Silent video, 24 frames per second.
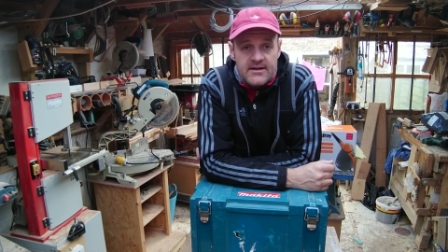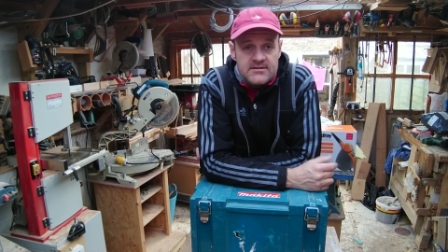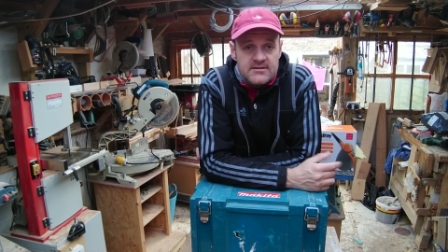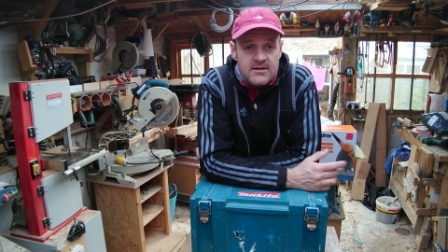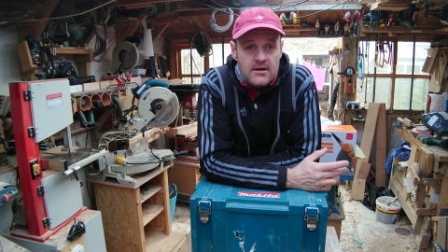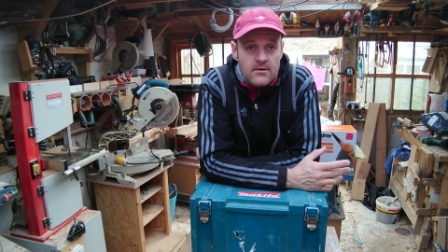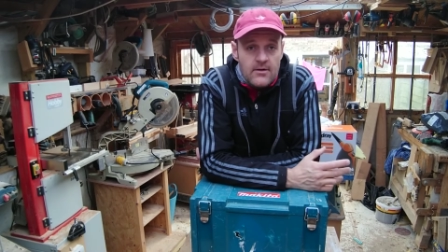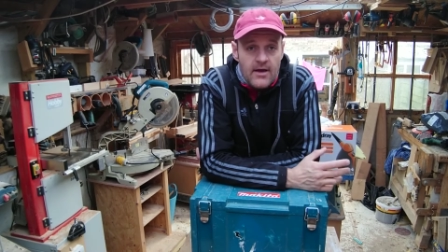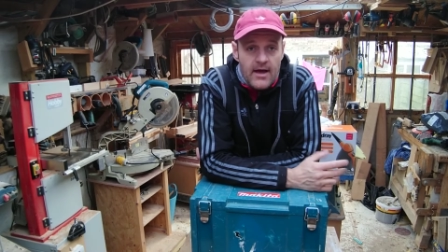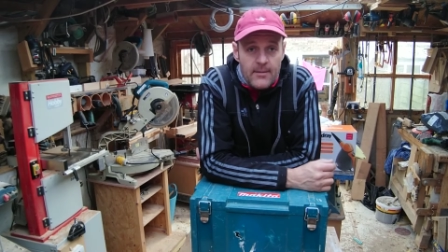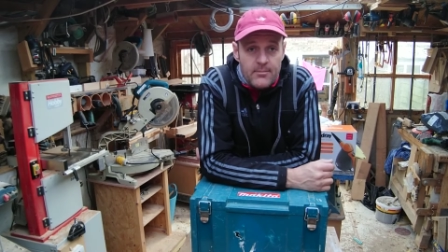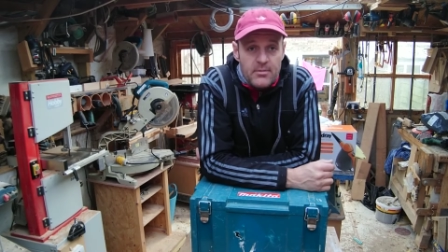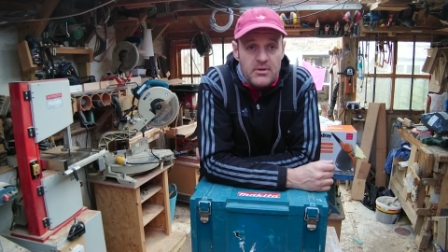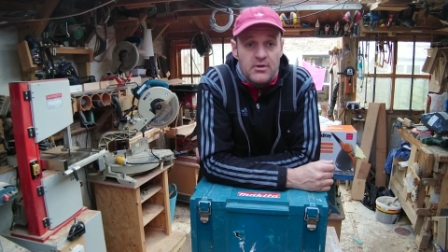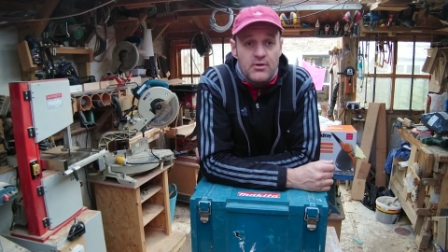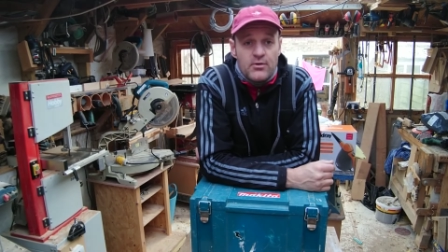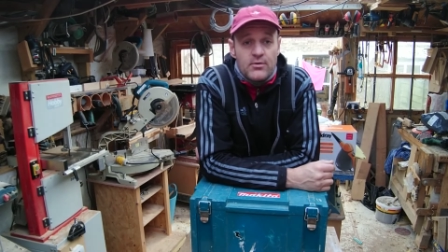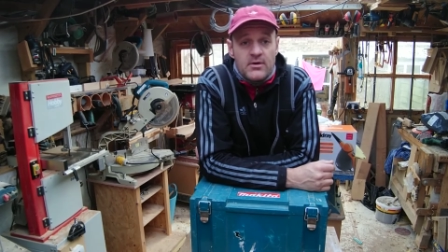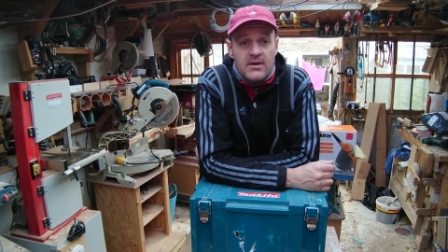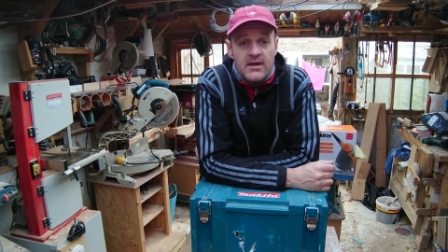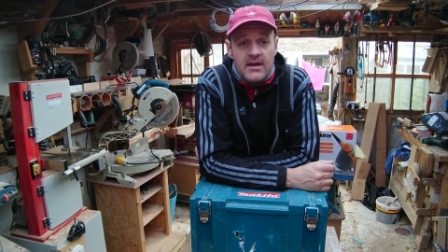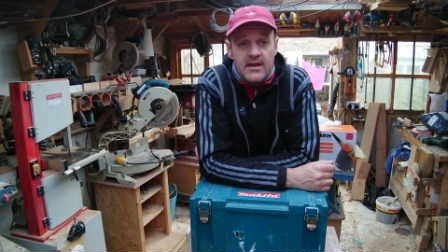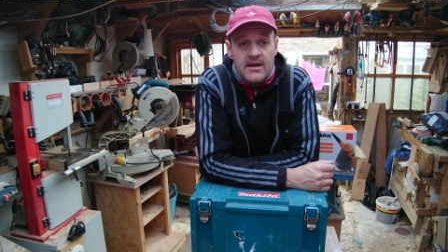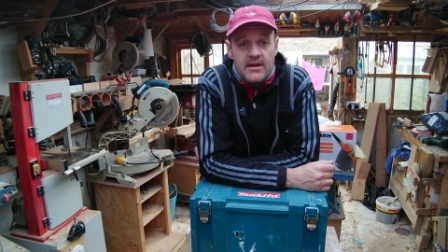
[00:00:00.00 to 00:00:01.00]
So happy New
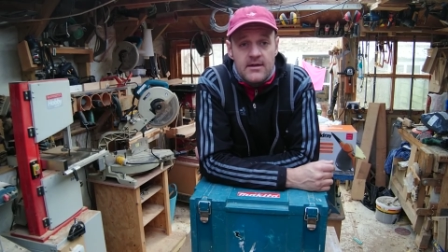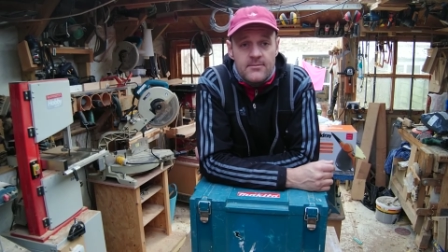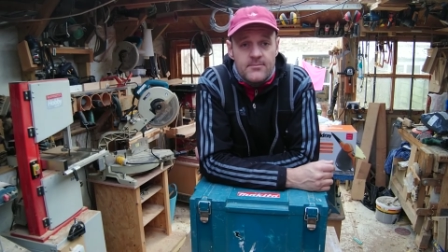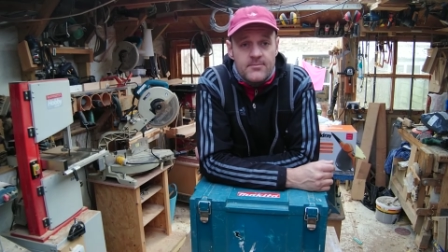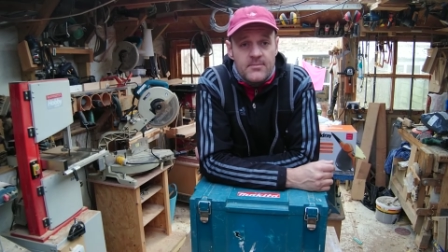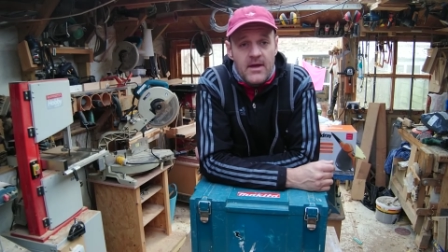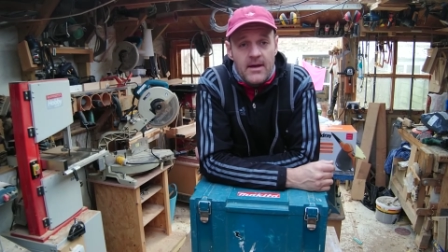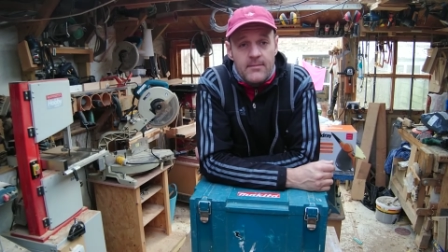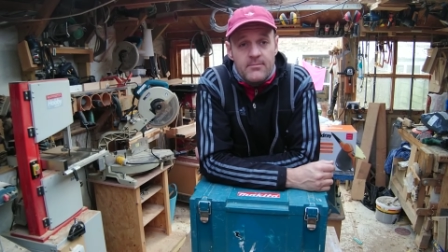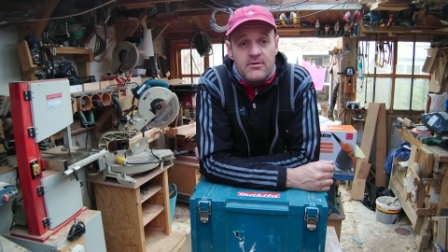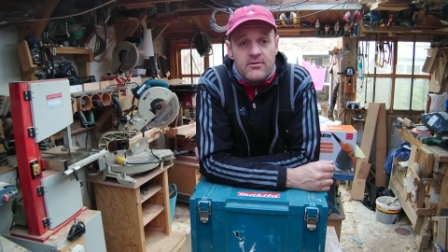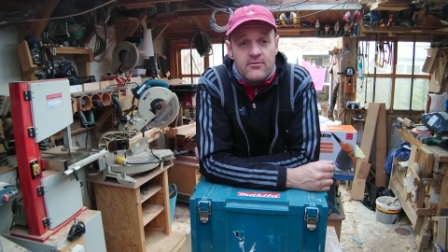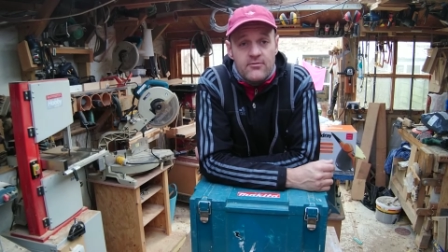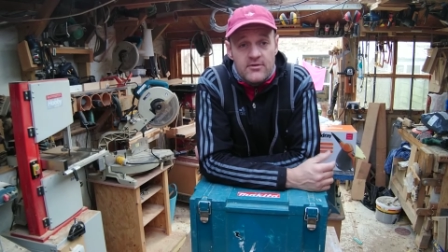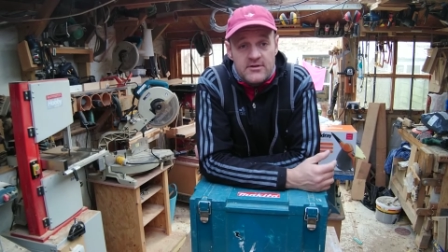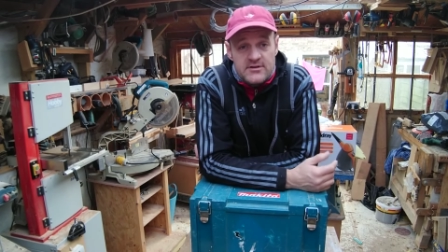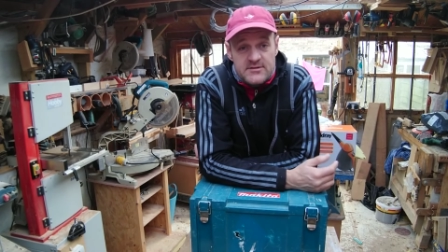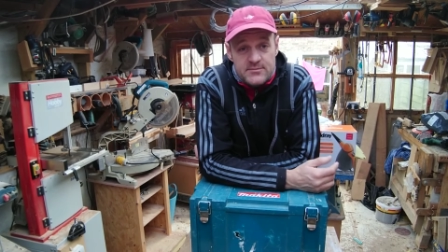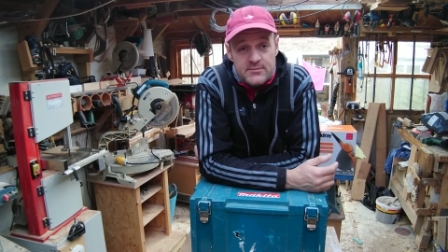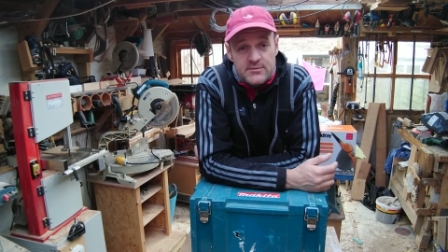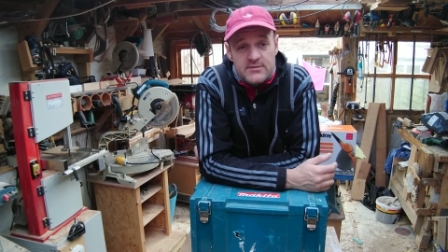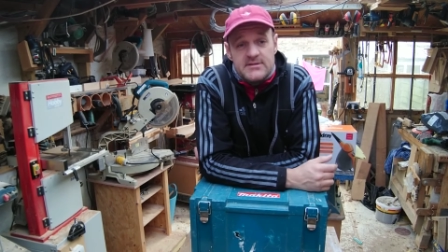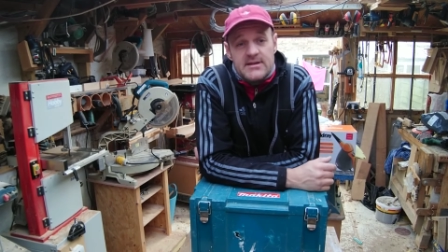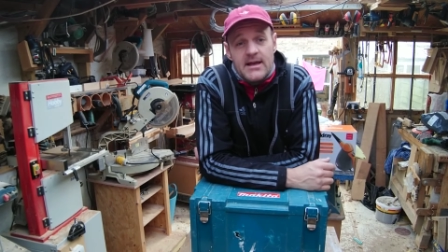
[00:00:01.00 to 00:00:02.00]
Year, happy
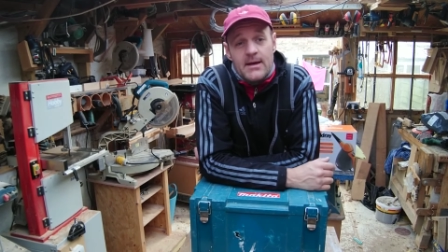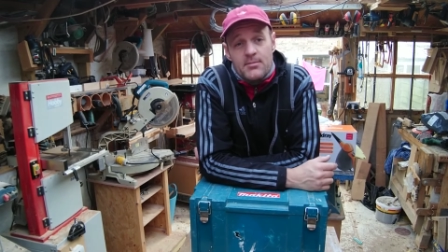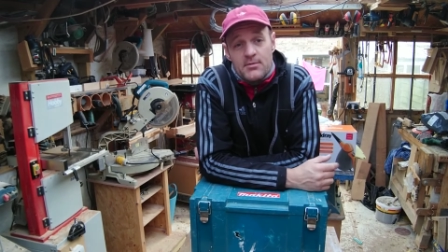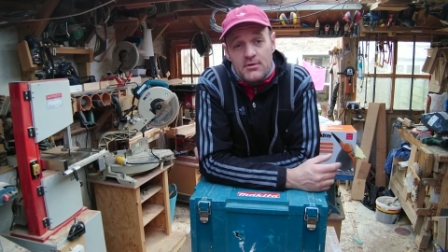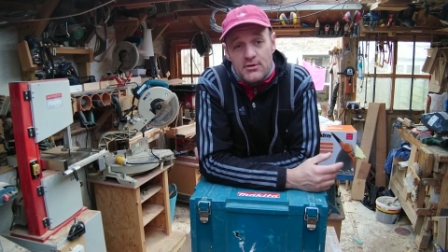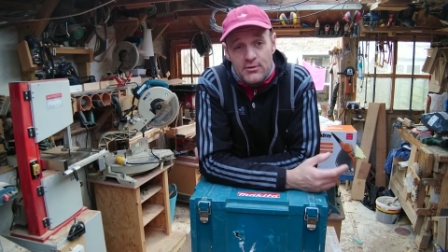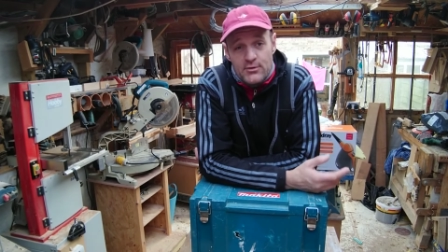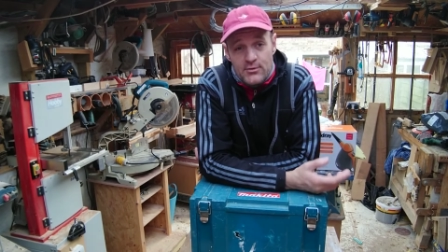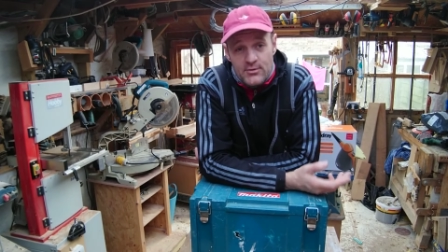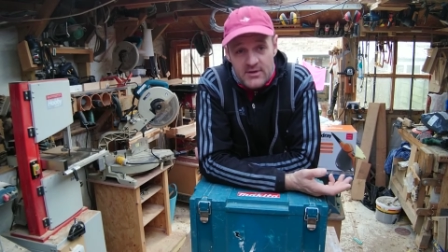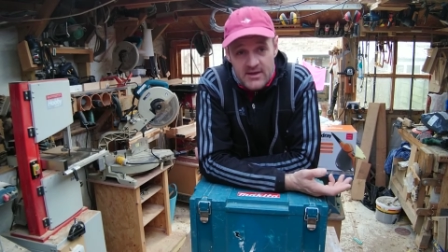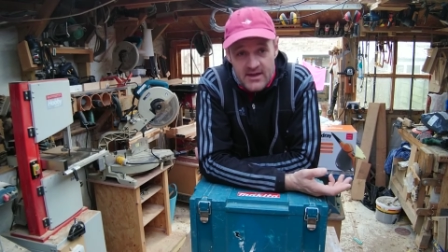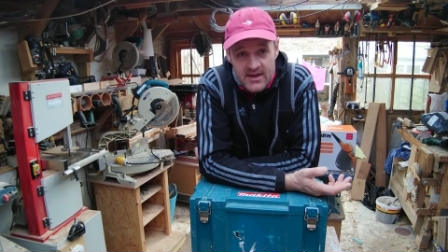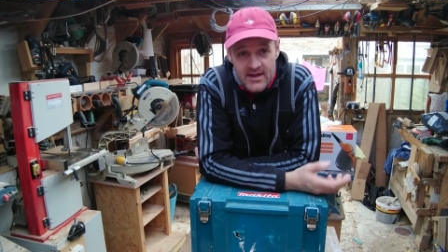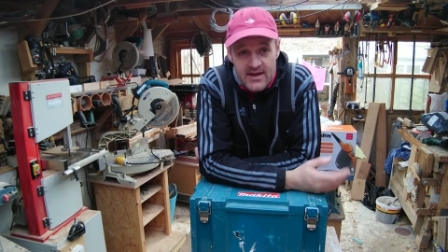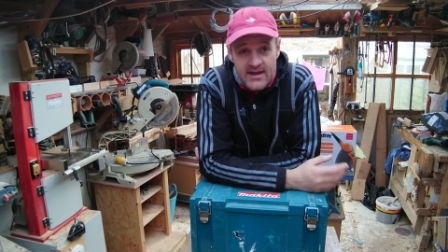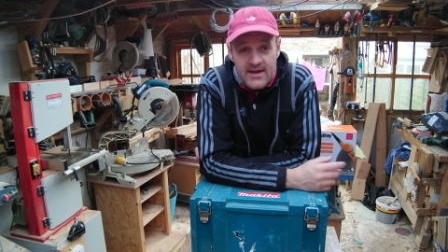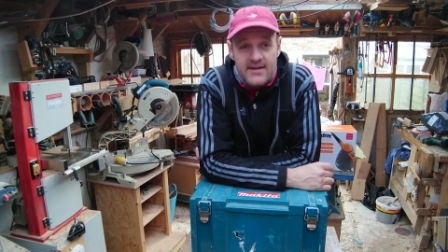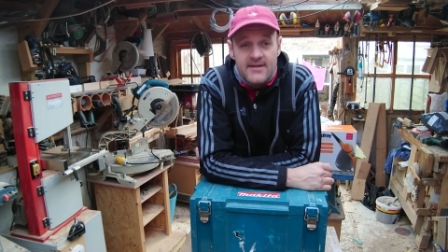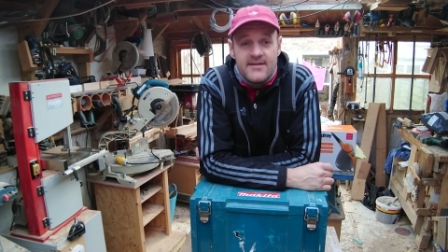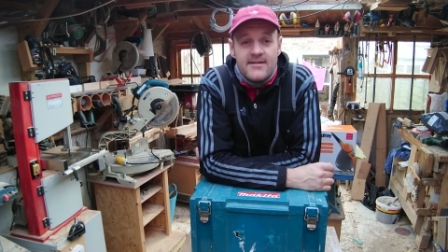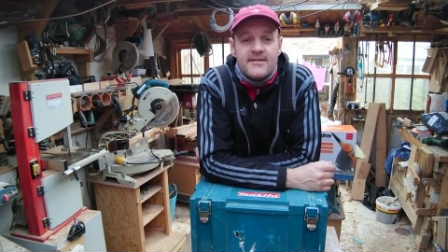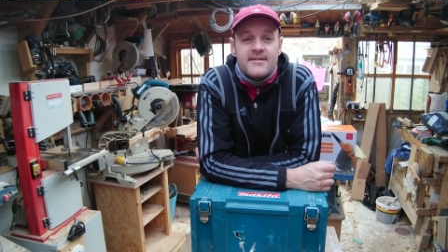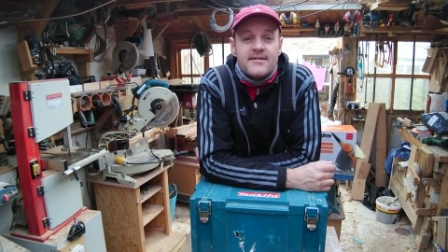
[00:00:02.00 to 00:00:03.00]
Christmas, happy New Year,